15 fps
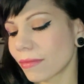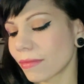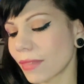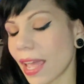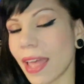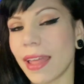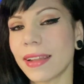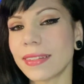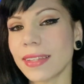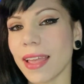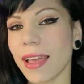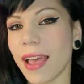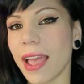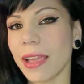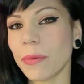And
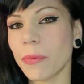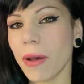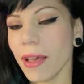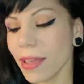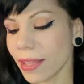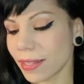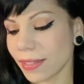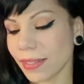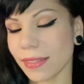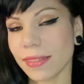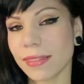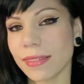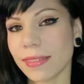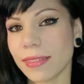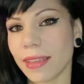I was
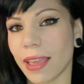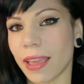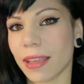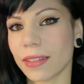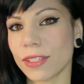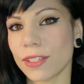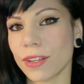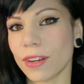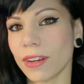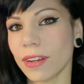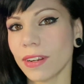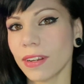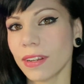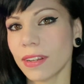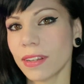Cancer,
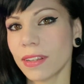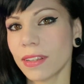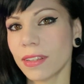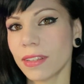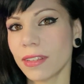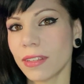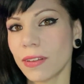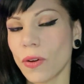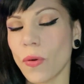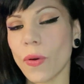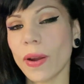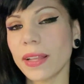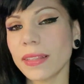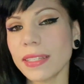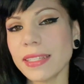
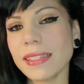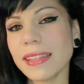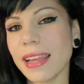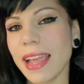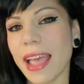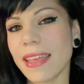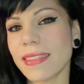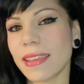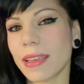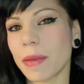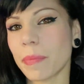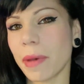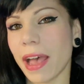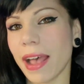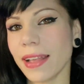or at least I had the
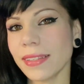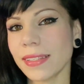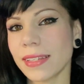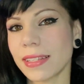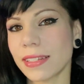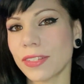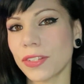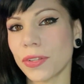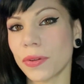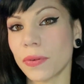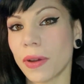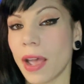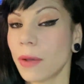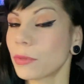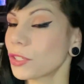capacity to.
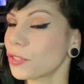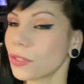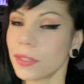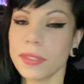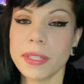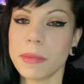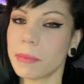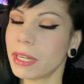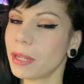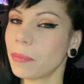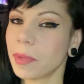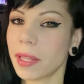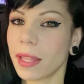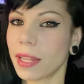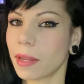I was certainly
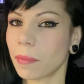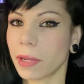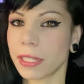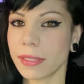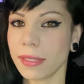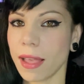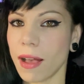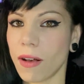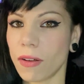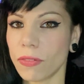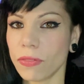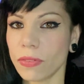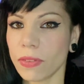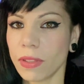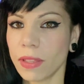manipulating myself.
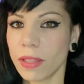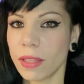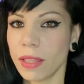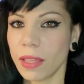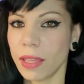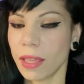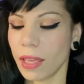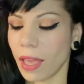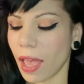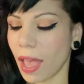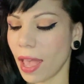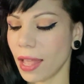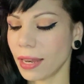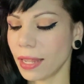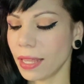
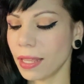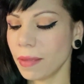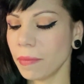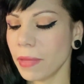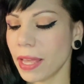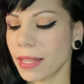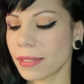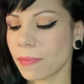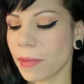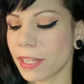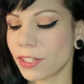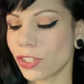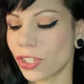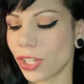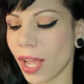And him as my
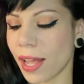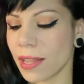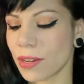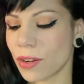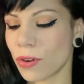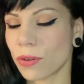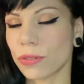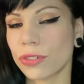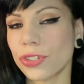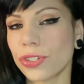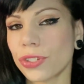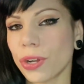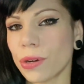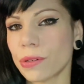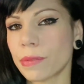shadow
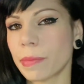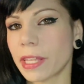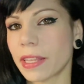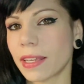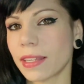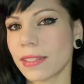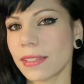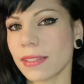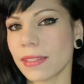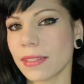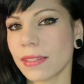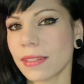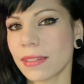showed me this.